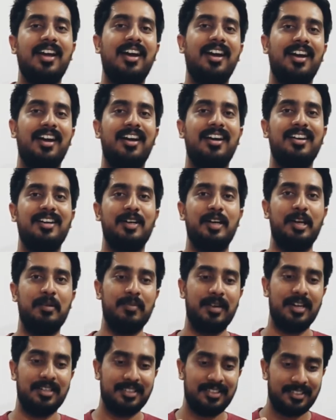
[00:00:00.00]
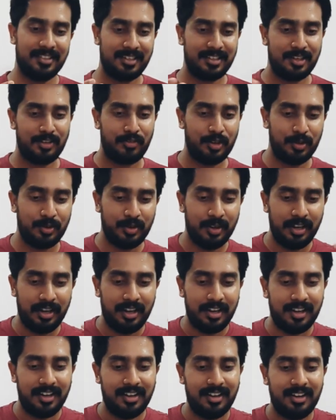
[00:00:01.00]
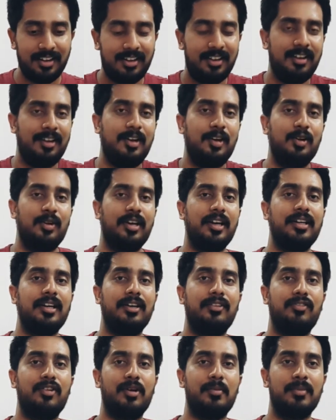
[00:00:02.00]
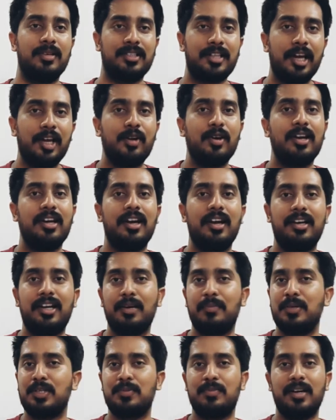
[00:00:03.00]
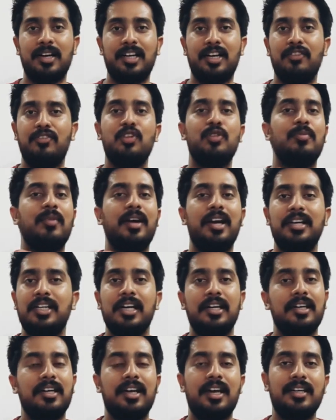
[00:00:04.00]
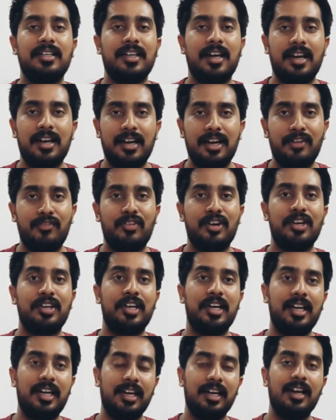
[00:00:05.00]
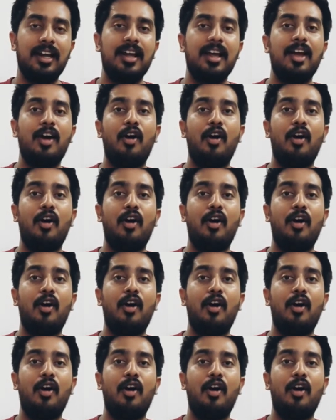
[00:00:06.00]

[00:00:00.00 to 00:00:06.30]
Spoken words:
And imagine that if you look at it from a psychoanalytic perspective, you might get an entirely different reading.